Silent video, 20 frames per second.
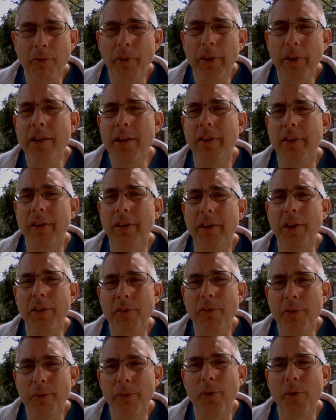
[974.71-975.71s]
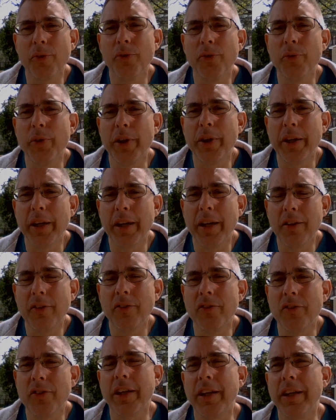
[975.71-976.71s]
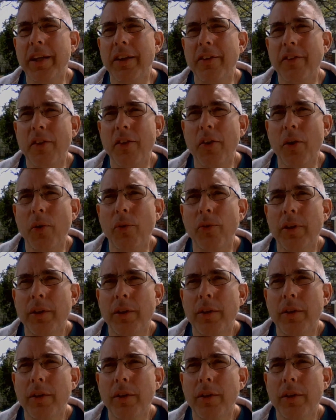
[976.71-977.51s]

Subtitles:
They're working through those readings and studying those.